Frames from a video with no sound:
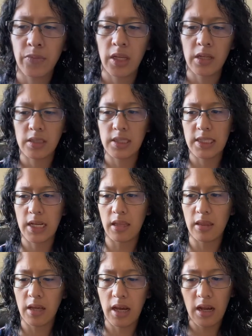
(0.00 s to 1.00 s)
It's got
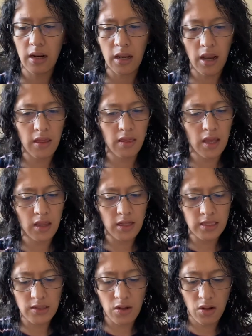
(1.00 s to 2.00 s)
that. And then
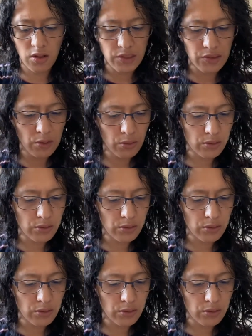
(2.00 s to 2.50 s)
let's also